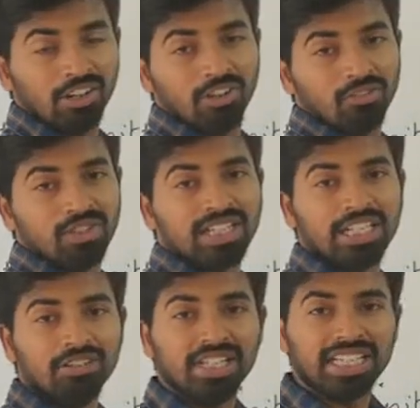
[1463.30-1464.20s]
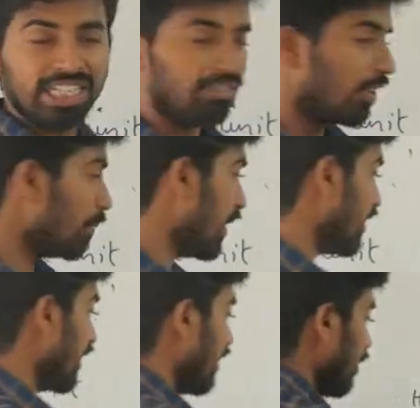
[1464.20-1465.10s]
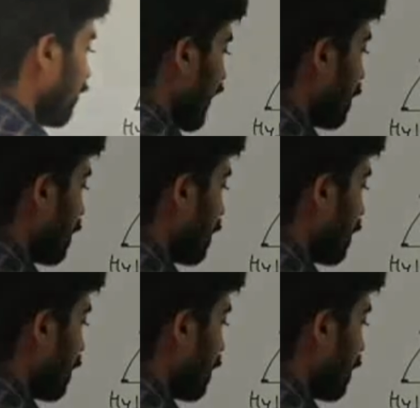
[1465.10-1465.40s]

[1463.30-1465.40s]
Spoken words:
will give the information for a